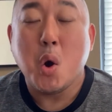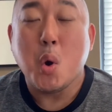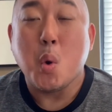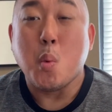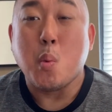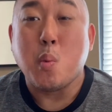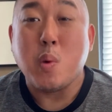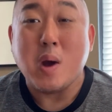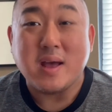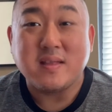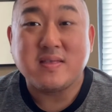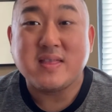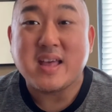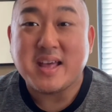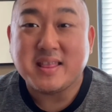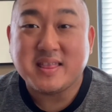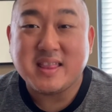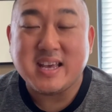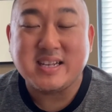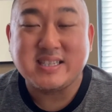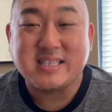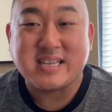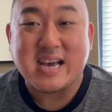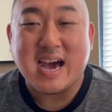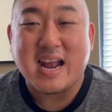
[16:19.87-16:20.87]
When that
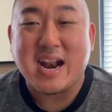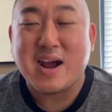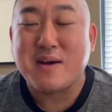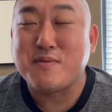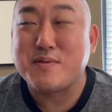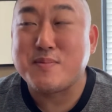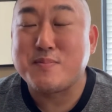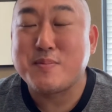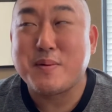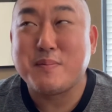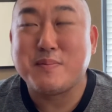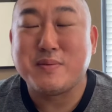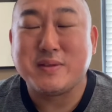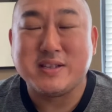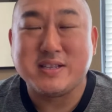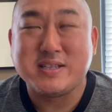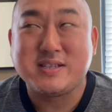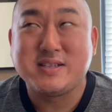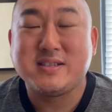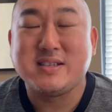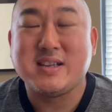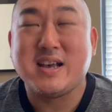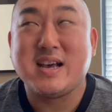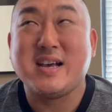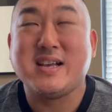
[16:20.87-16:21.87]
thing died, I remember
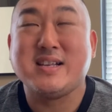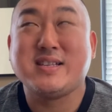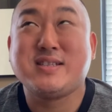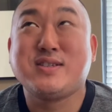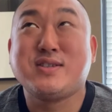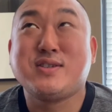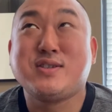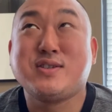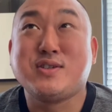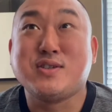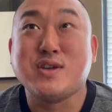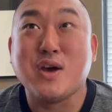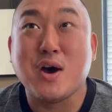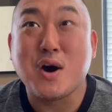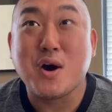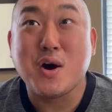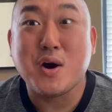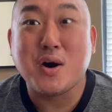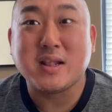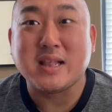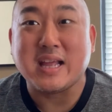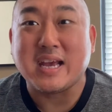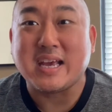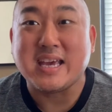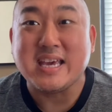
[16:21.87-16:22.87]
this so,
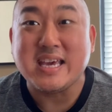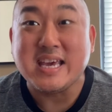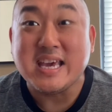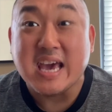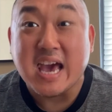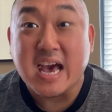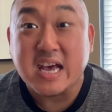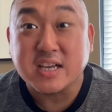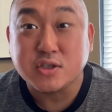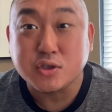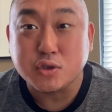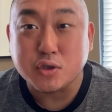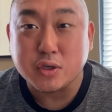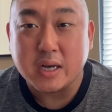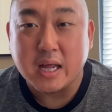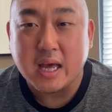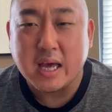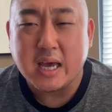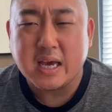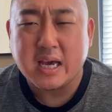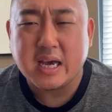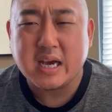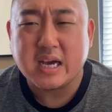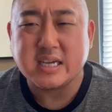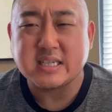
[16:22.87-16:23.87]
like,
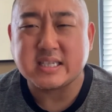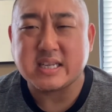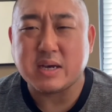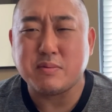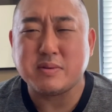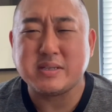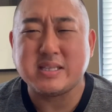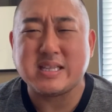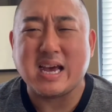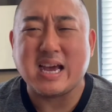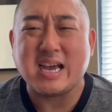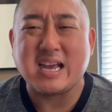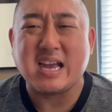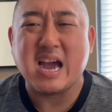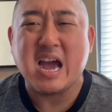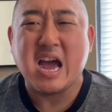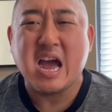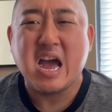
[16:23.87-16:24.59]
yesterday. Because I was like,